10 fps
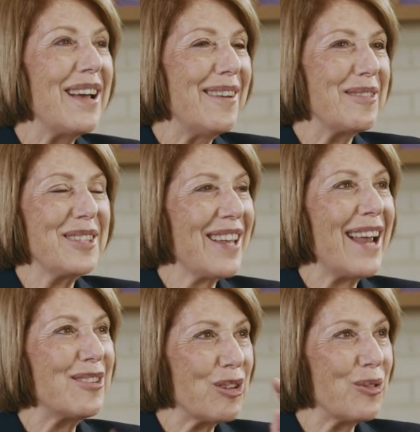because I
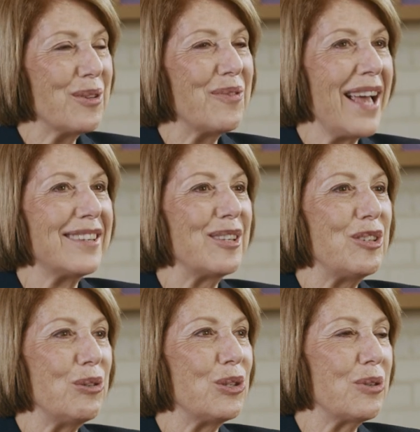hadn't thought of
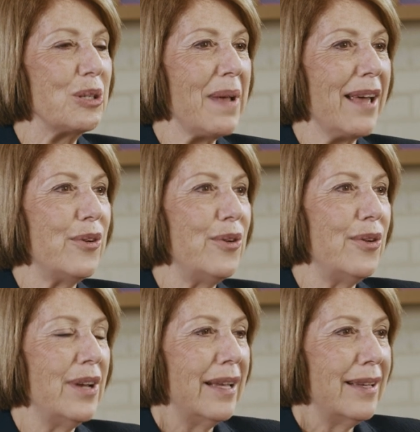that you talked about
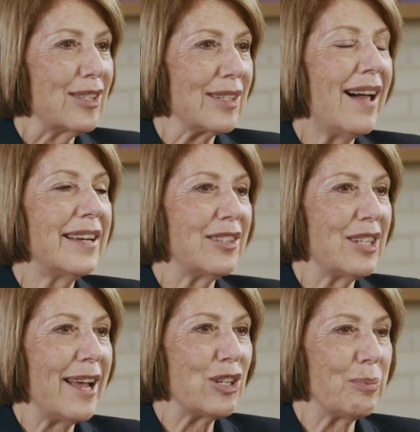her slight
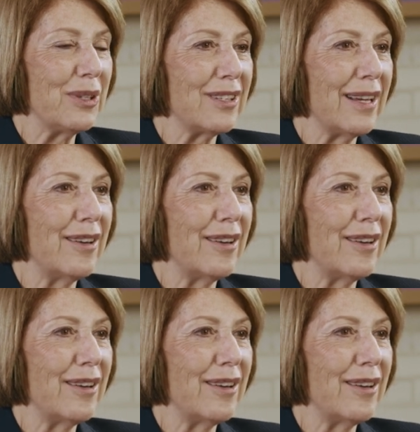detachment mm.